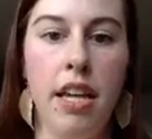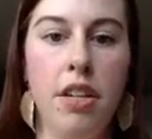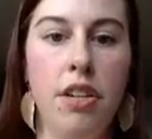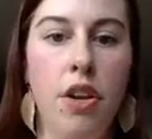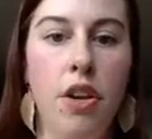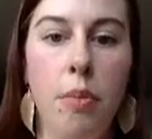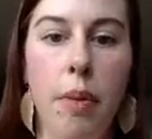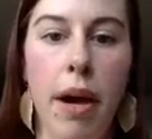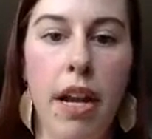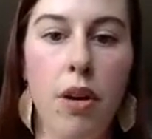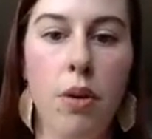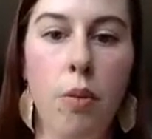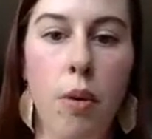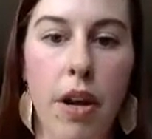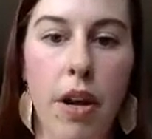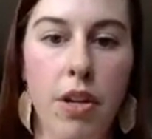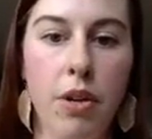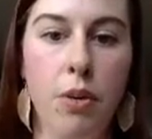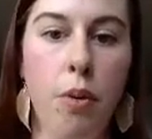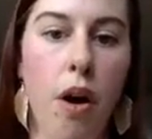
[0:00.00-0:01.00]
no matter where
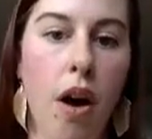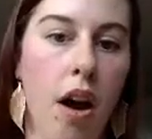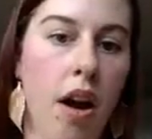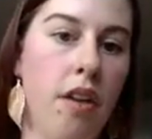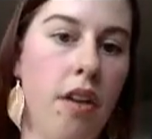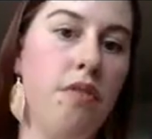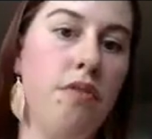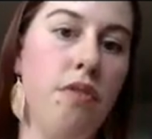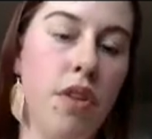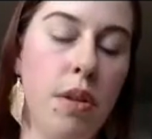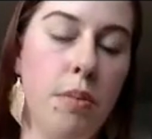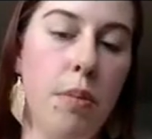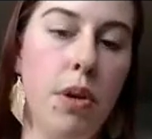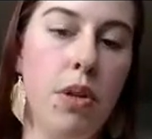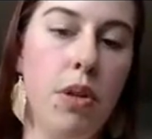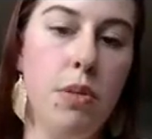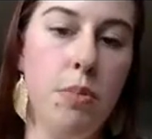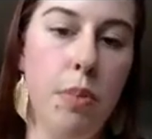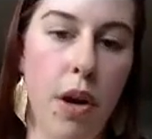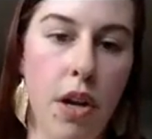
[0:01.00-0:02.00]
you are, for the
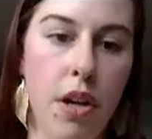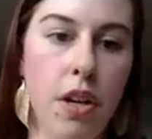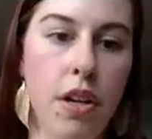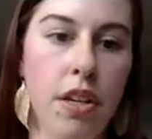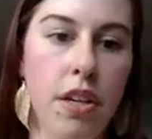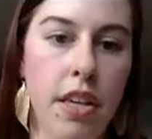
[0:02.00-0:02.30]
most part,